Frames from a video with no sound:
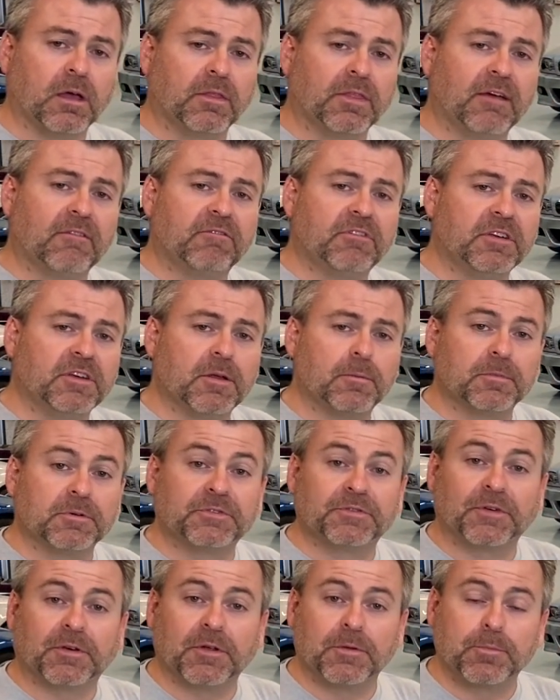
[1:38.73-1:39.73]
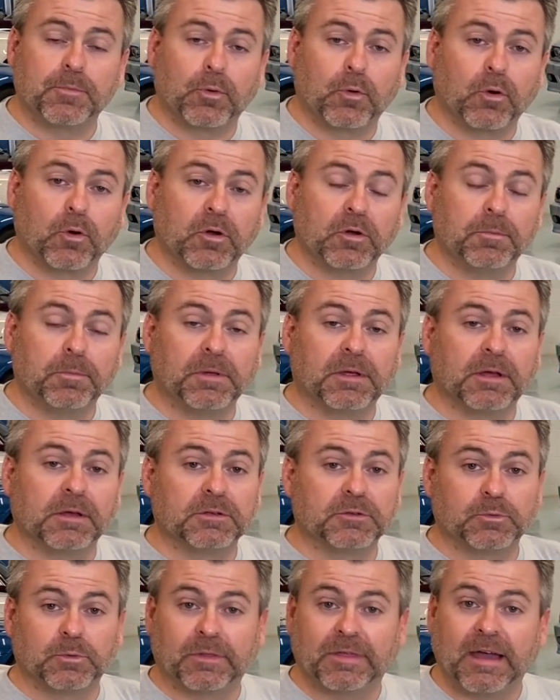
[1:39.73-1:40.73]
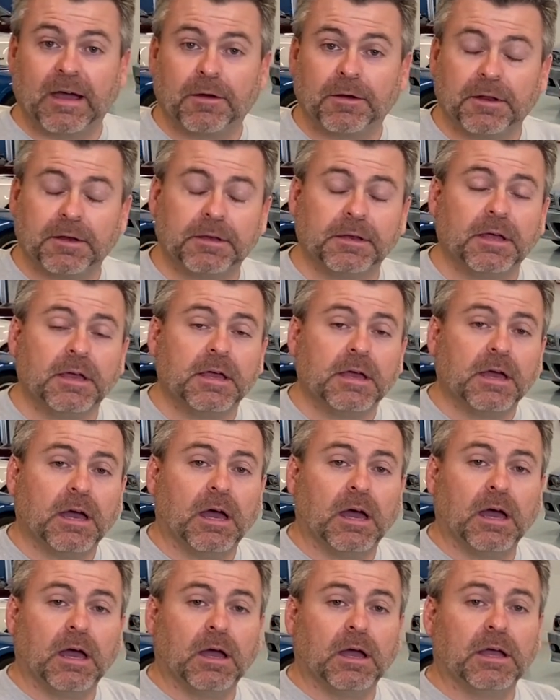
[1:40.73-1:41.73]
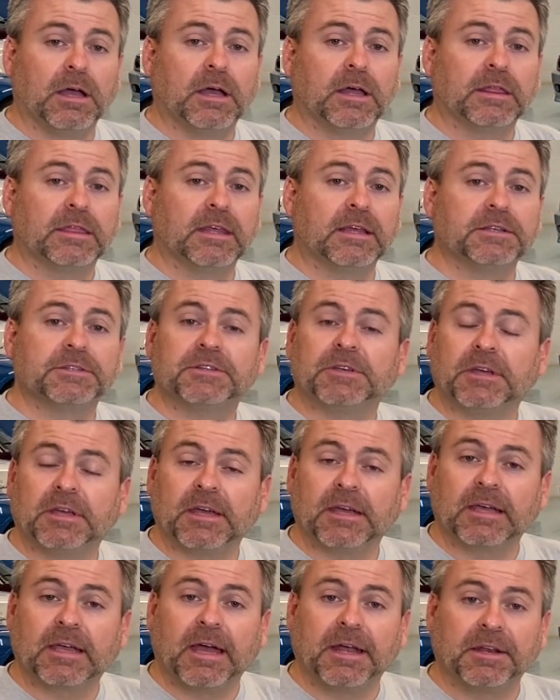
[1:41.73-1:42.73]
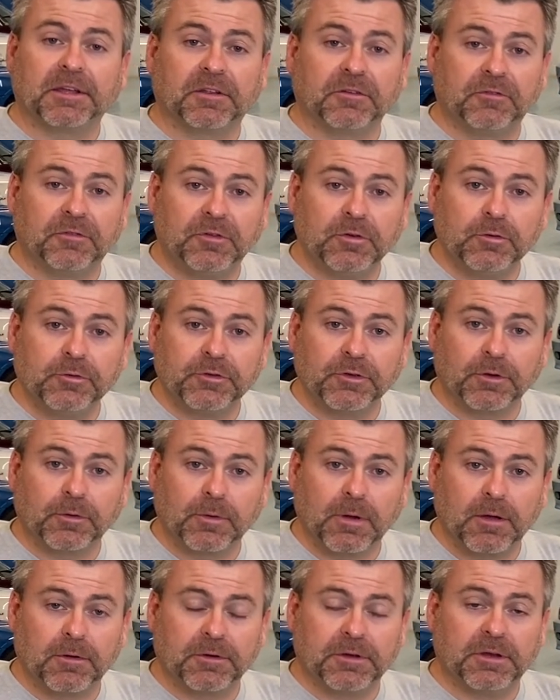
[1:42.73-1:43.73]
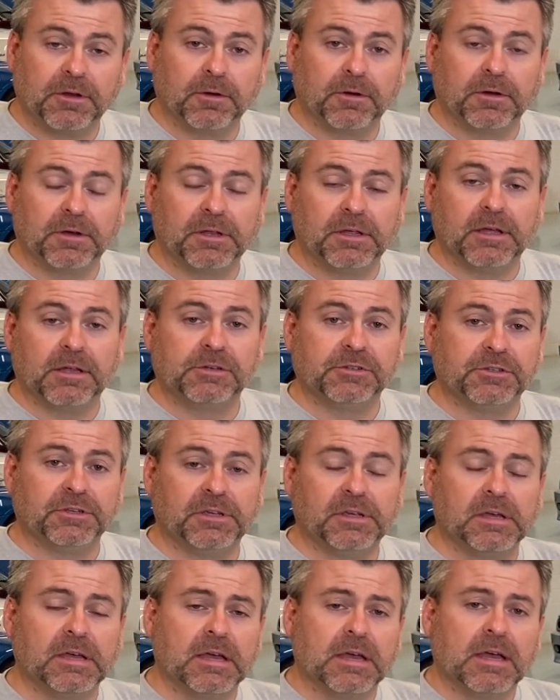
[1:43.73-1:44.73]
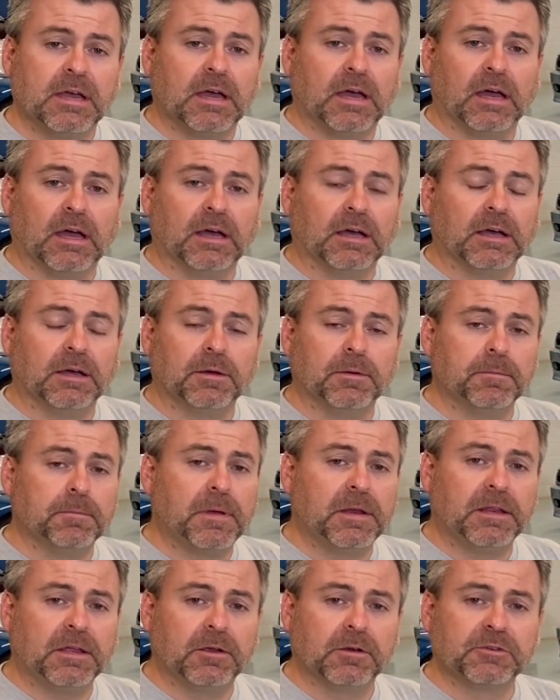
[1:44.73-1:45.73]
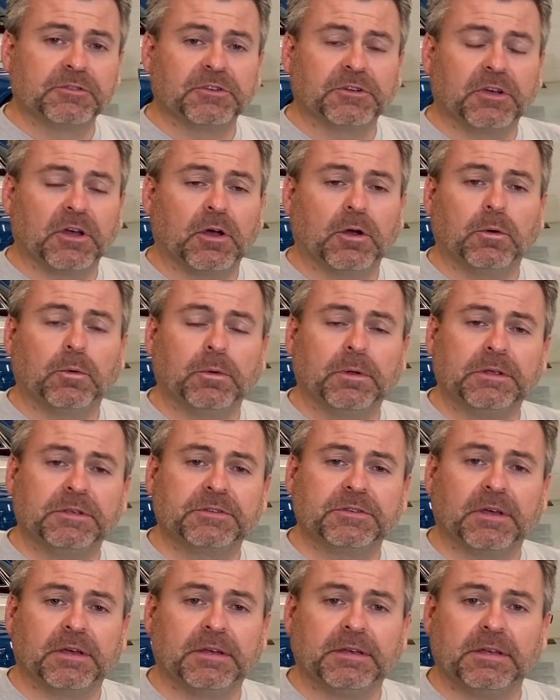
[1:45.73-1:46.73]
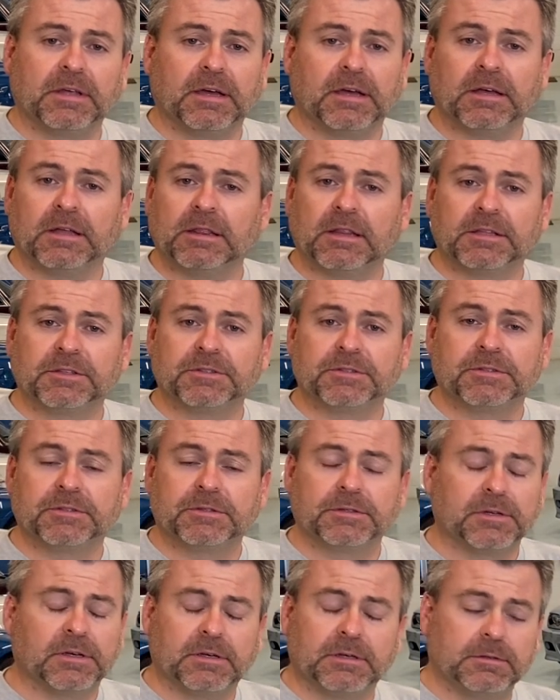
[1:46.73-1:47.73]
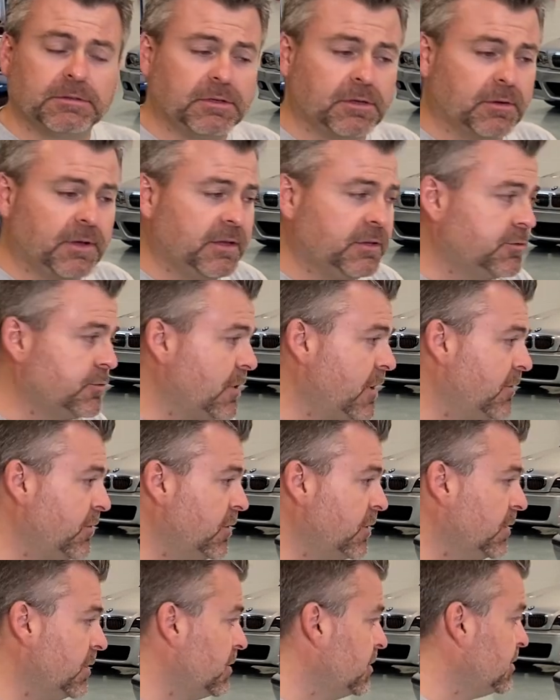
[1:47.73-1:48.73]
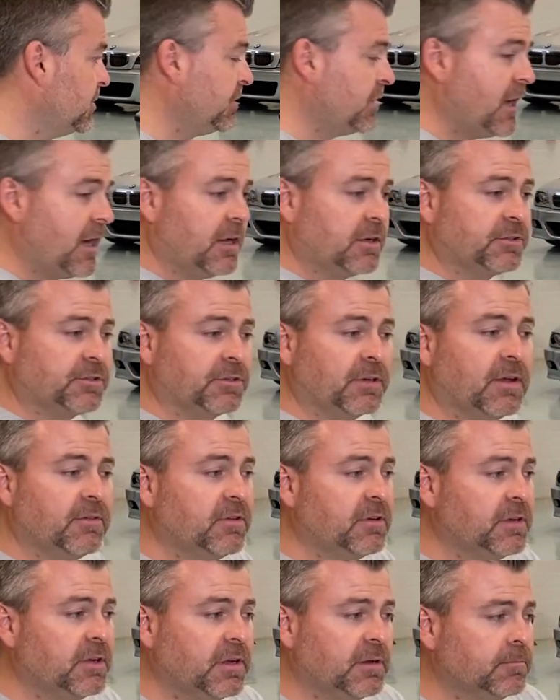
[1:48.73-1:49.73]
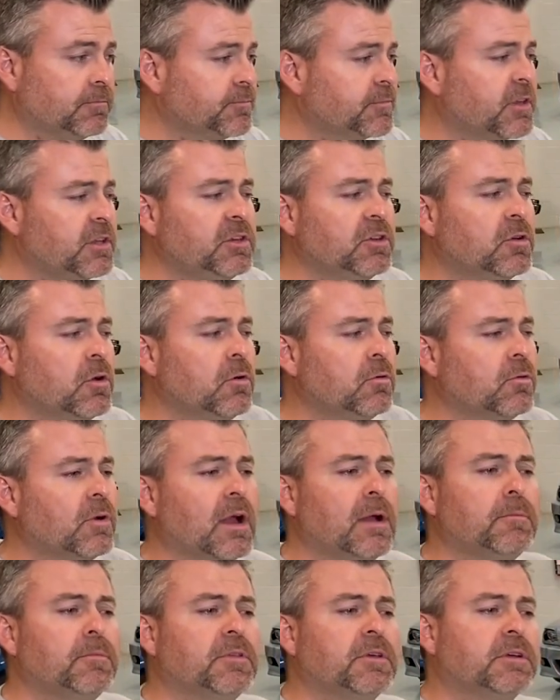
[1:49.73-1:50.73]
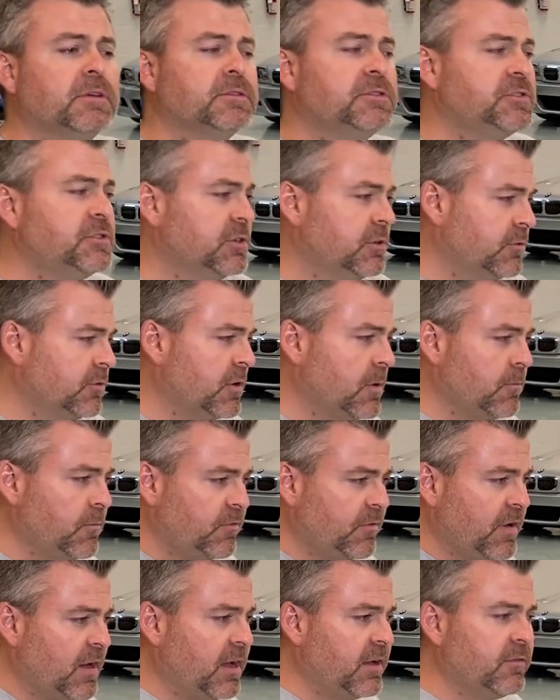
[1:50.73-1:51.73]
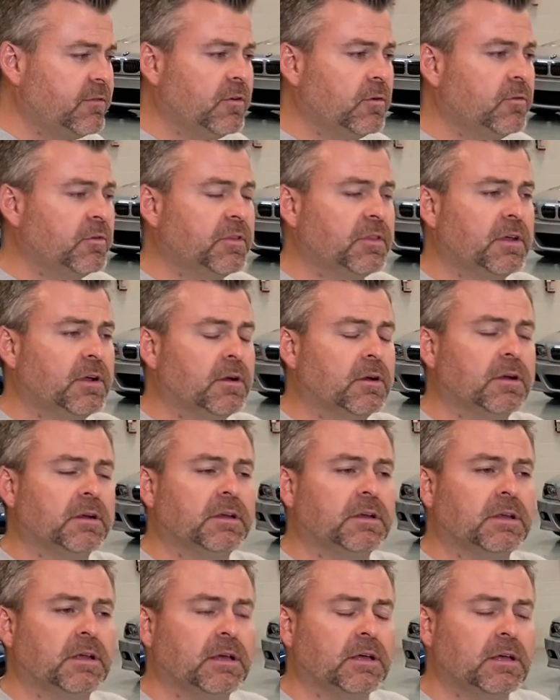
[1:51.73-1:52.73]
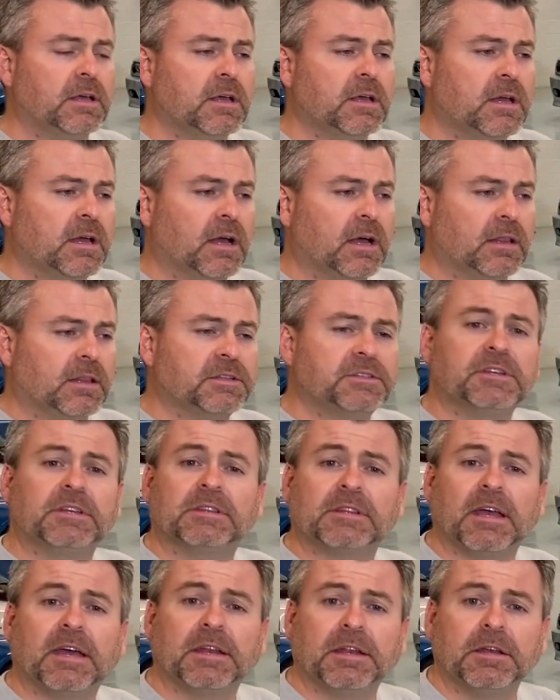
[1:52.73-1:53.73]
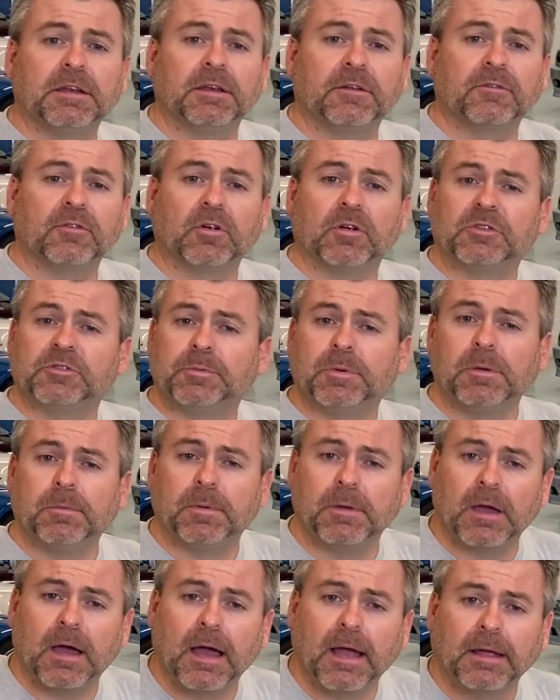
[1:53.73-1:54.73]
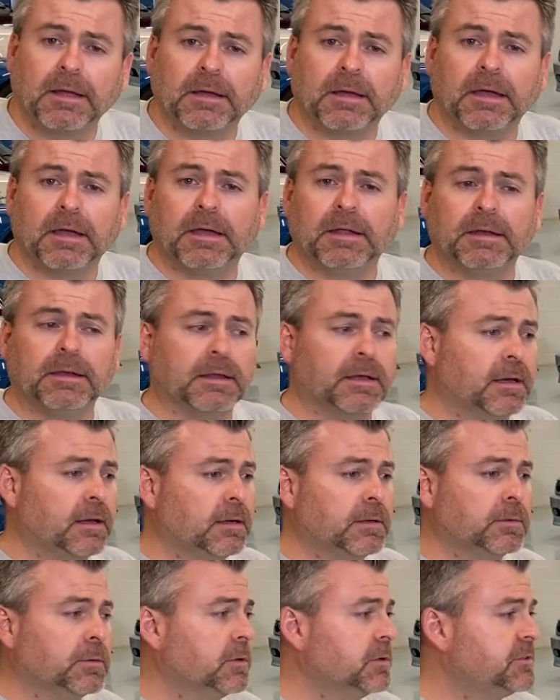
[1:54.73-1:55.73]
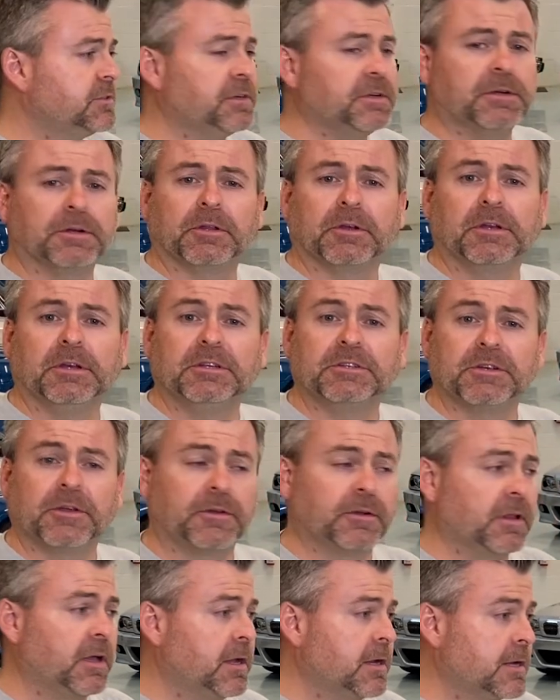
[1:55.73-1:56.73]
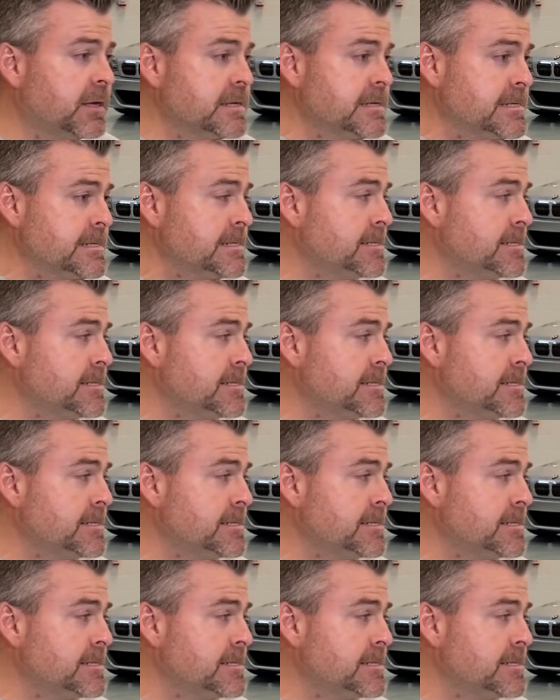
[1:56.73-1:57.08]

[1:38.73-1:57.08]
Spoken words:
That VIN number is very important because without it, things can get kind of confusing around here at EAG. Many years ago, we said, hey, Trevor, or Josh, or Evan, can you go grab the silver M5 over there and let's get that in for its PPI? And we're sitting here looking at each other like,